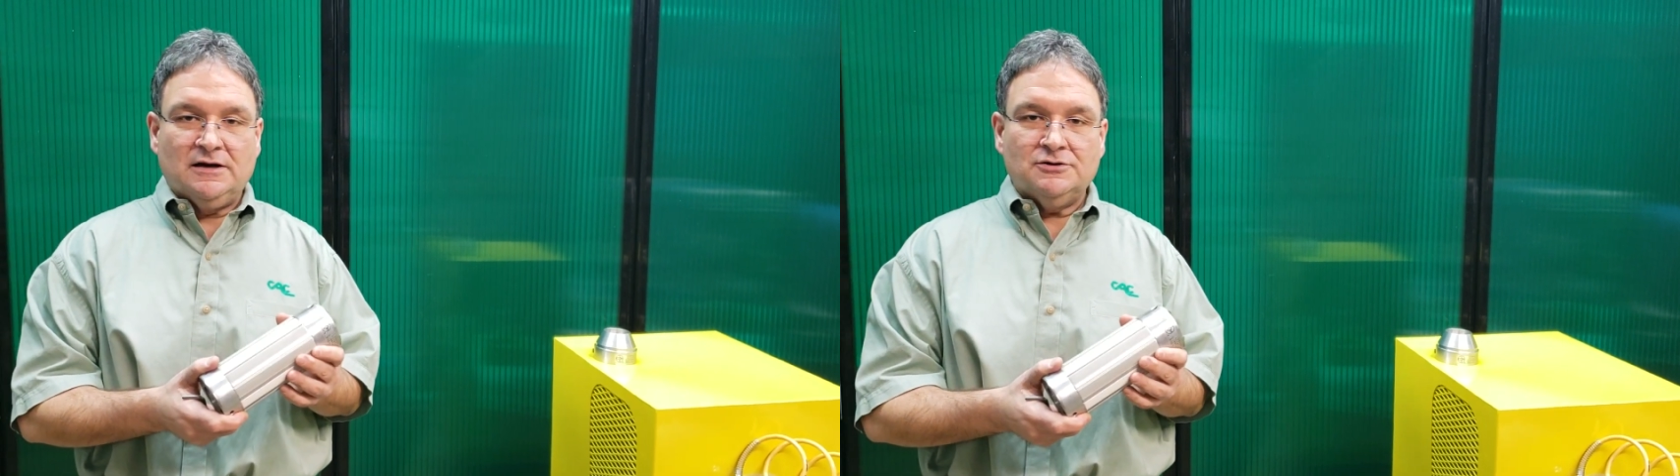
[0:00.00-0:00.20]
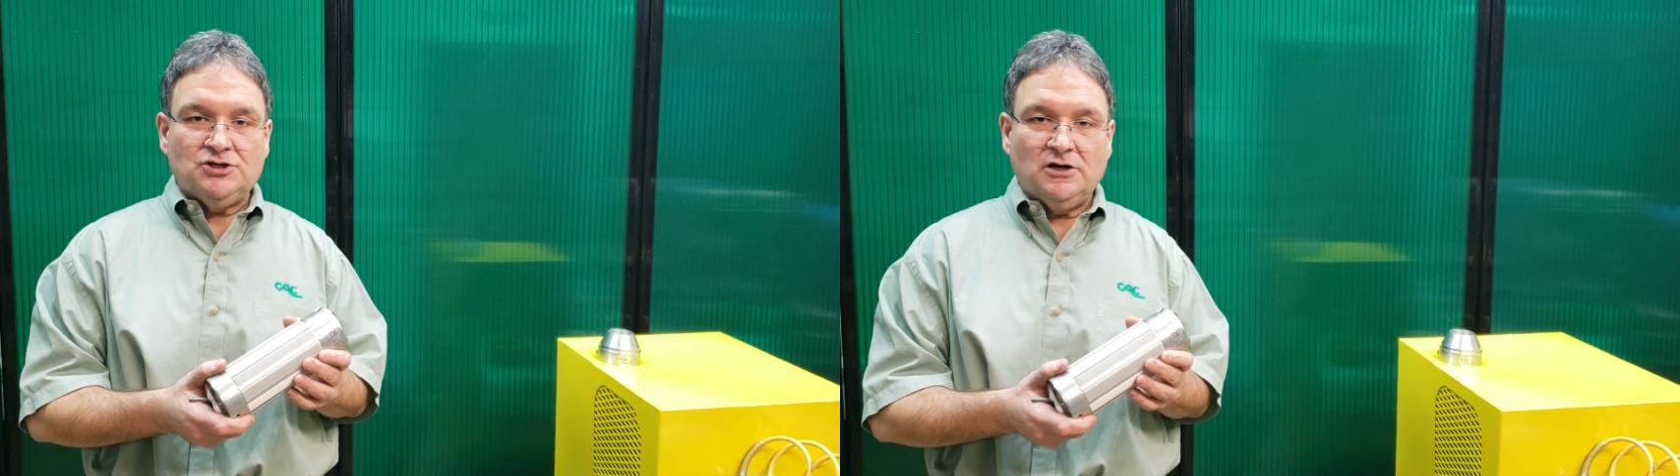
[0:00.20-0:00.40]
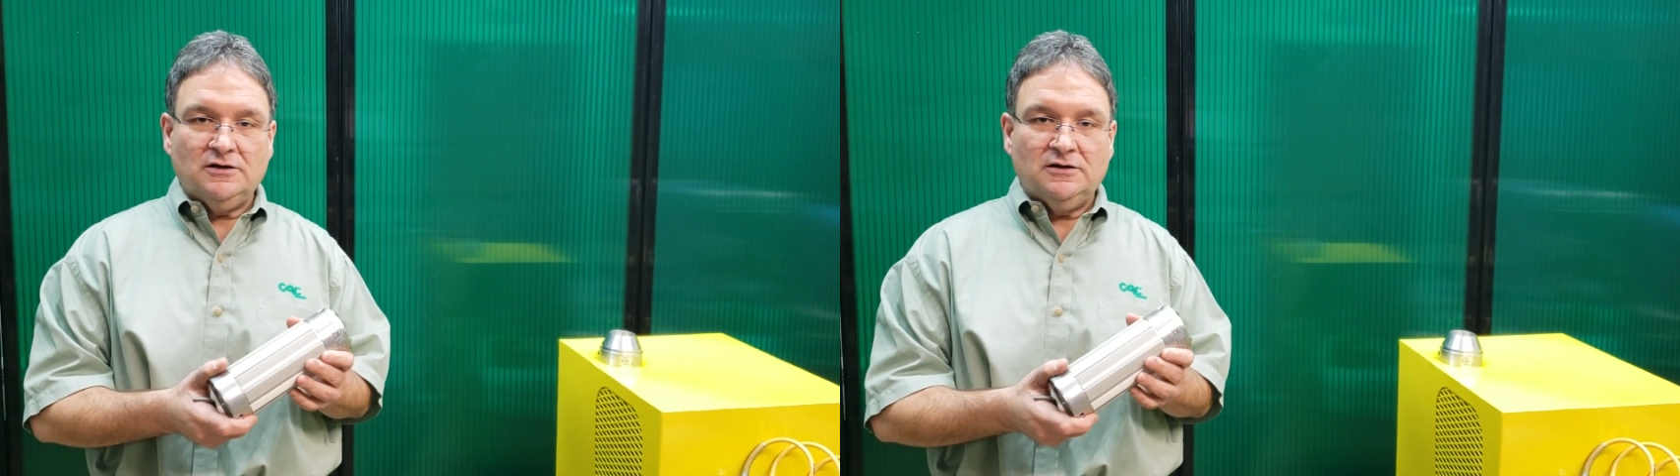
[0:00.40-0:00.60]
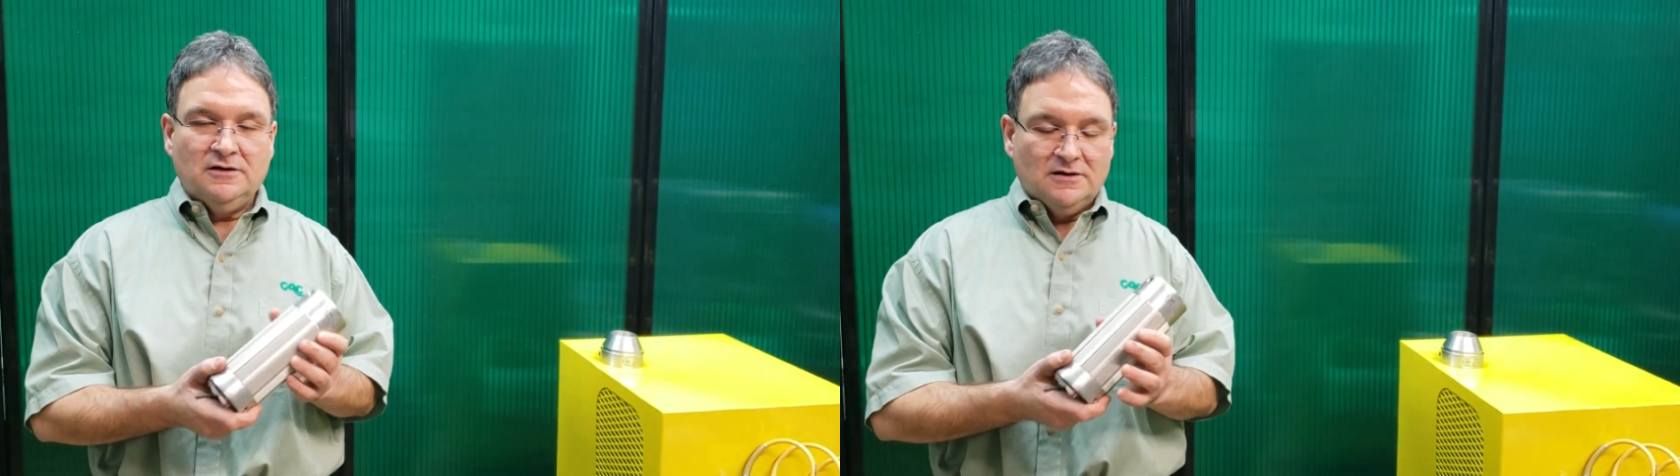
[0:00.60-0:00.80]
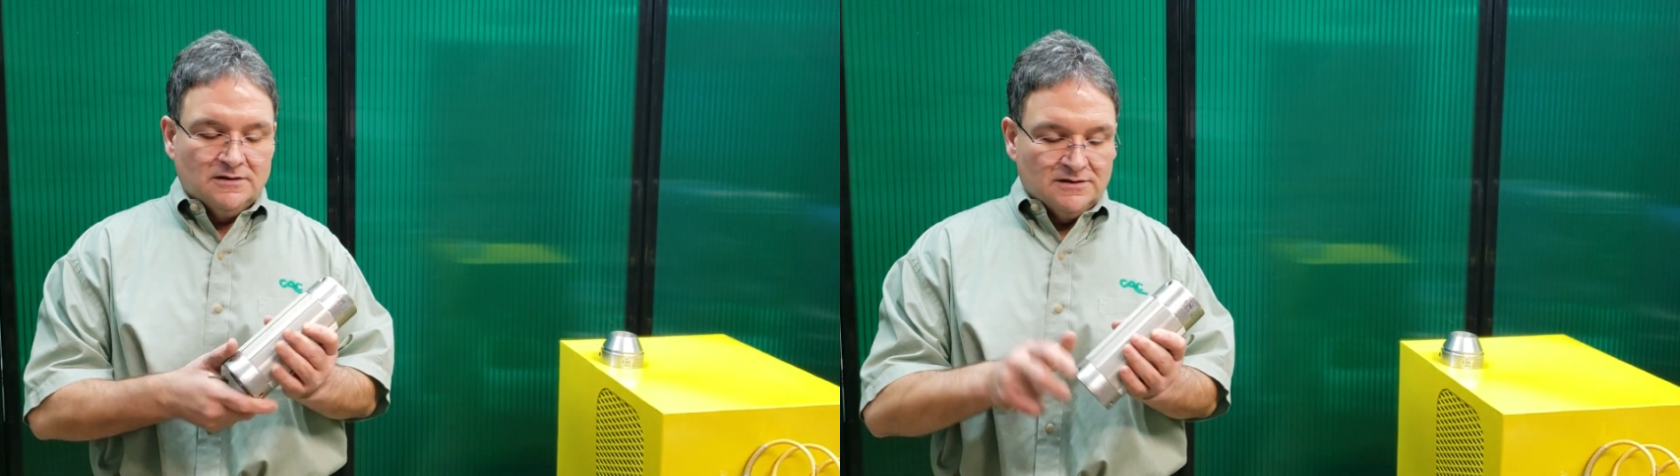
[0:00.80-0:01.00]
Air Chuck.
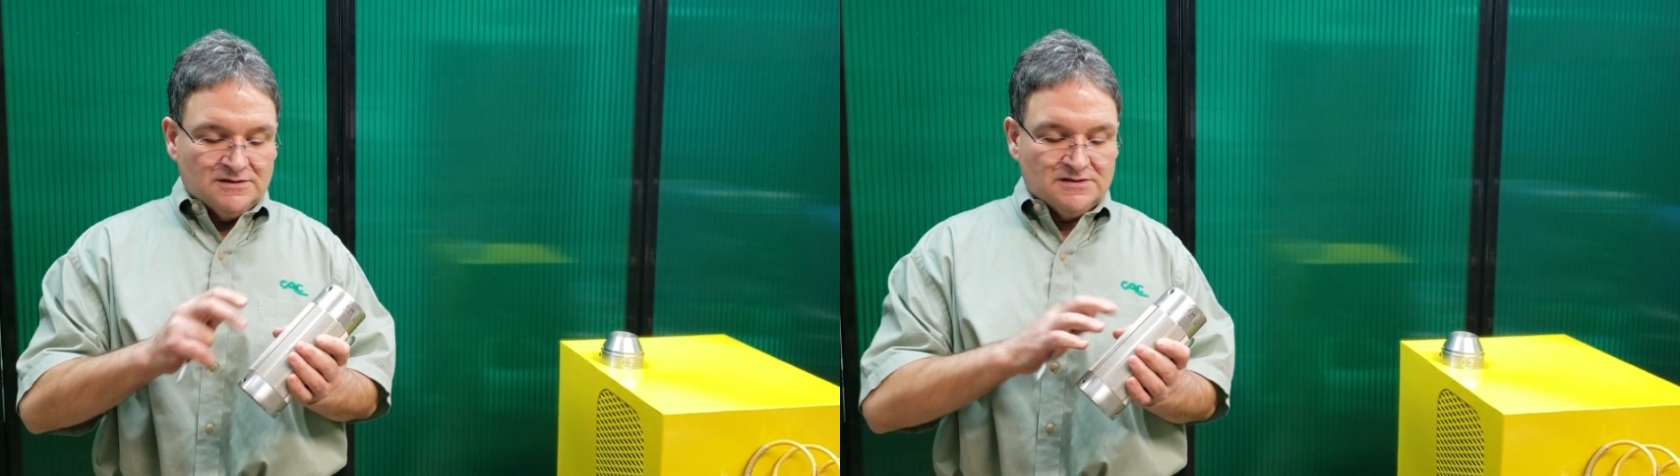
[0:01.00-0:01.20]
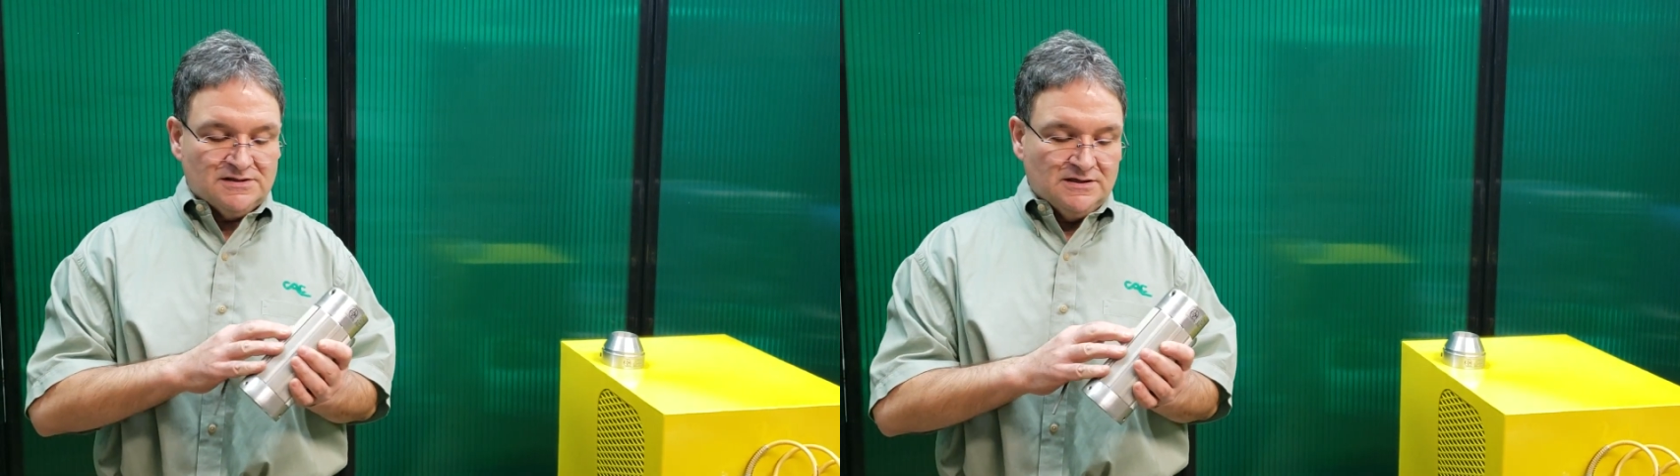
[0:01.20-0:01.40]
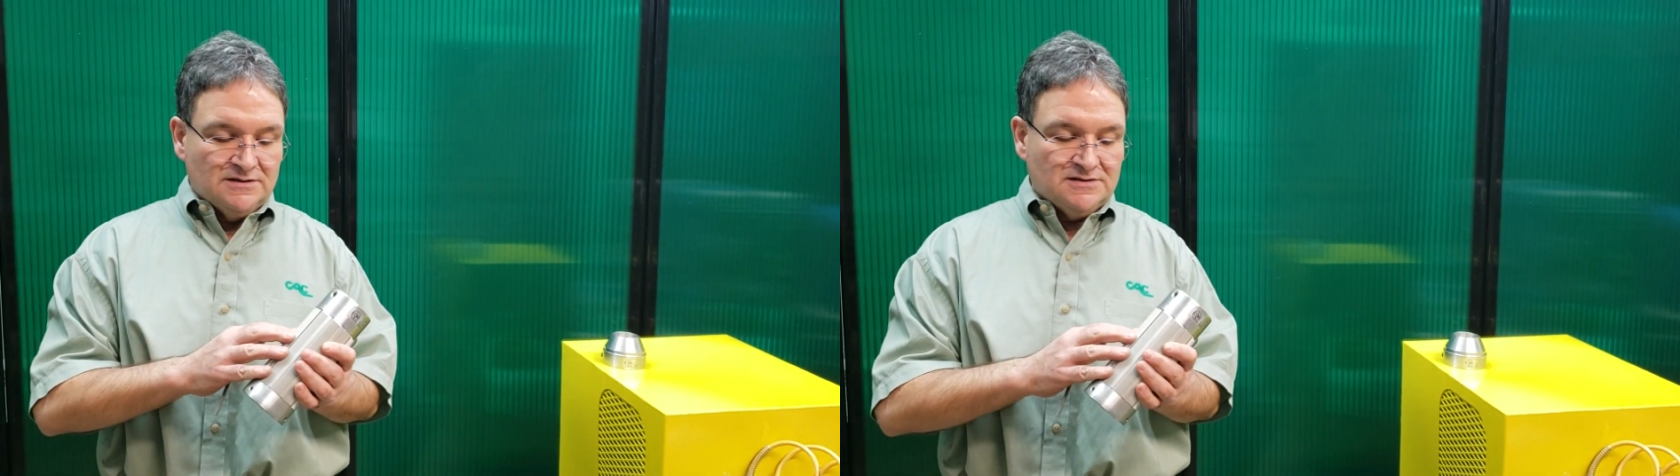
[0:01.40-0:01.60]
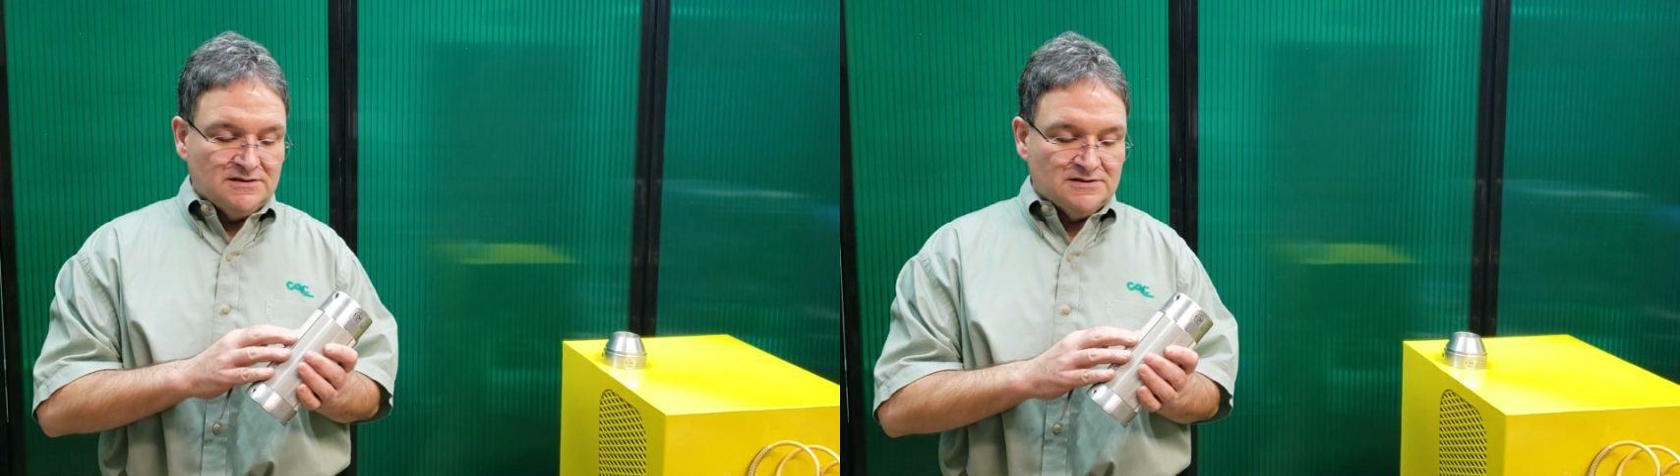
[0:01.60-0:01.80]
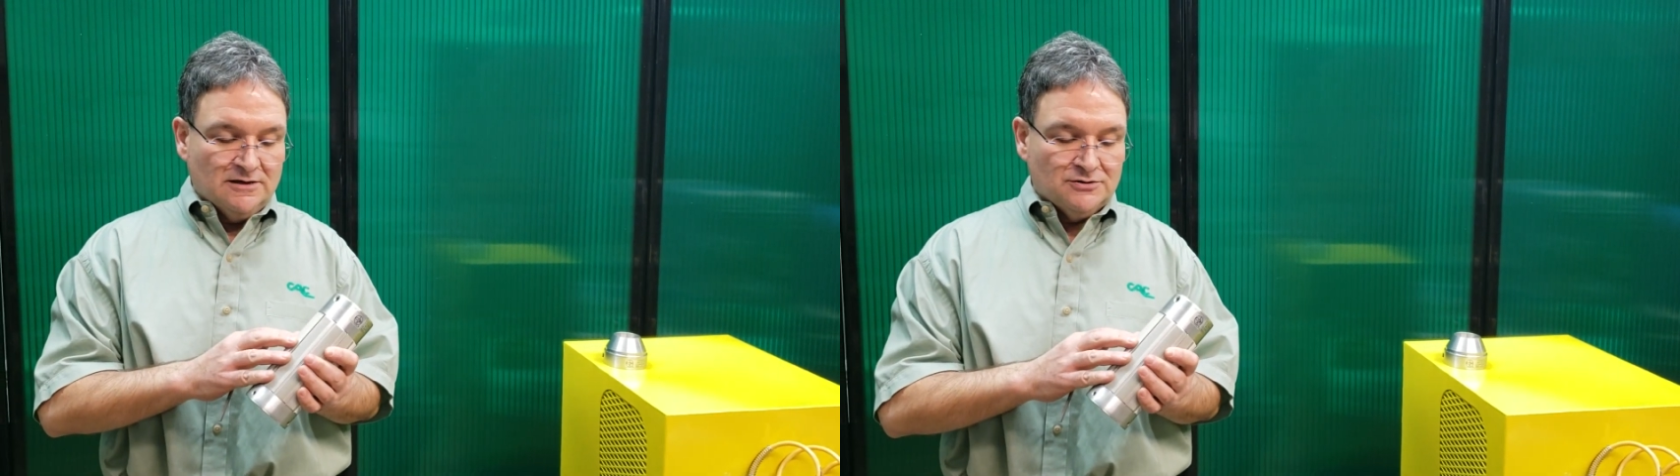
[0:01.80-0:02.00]
This is
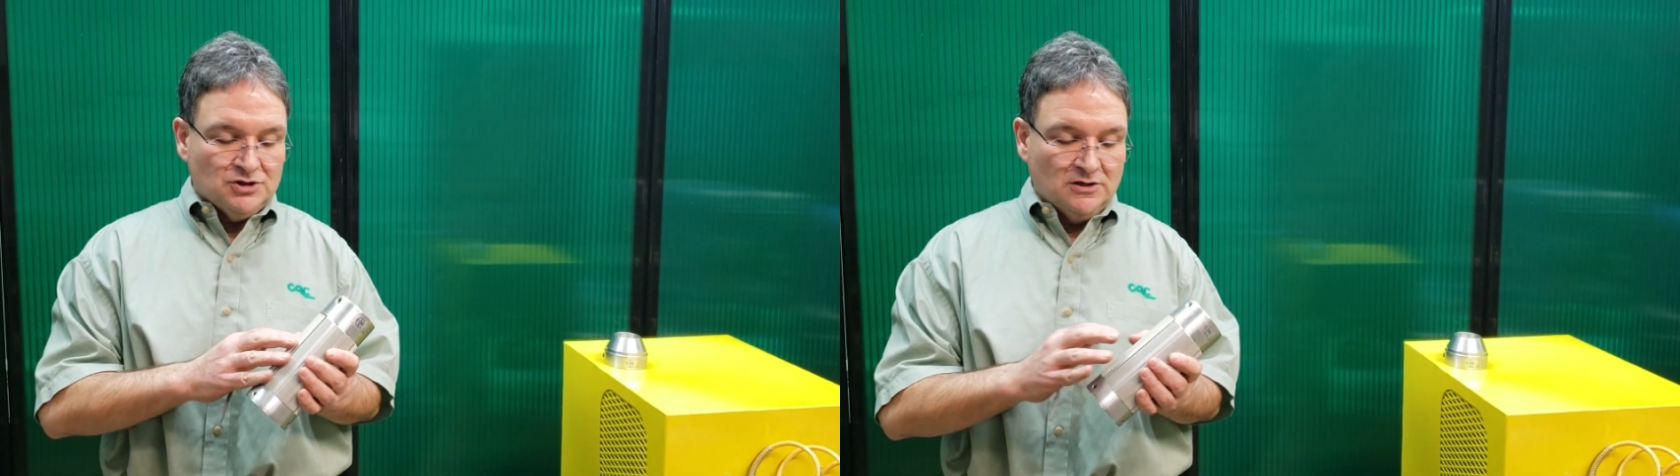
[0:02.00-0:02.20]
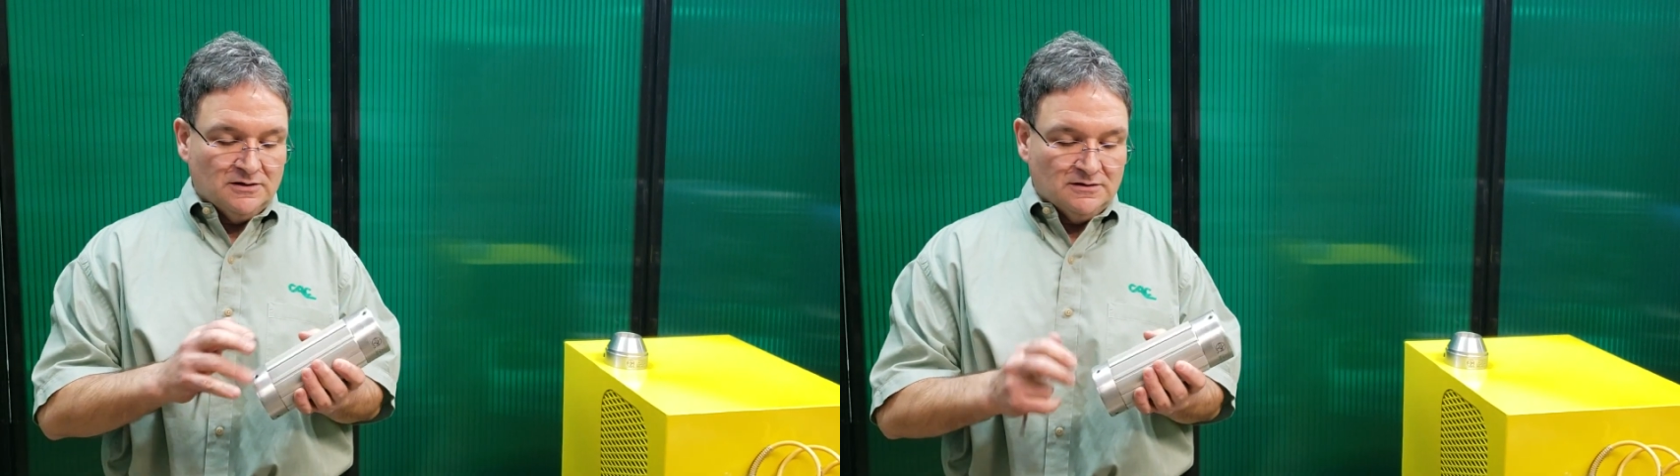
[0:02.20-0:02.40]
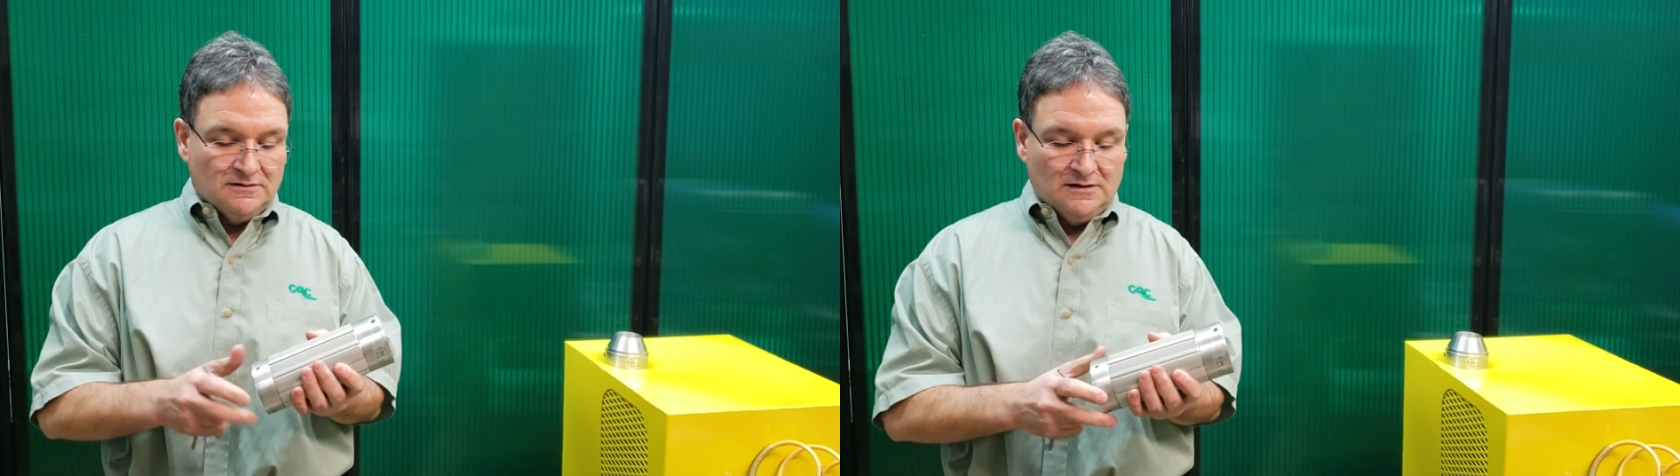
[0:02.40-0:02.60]
CCs Air Chuck.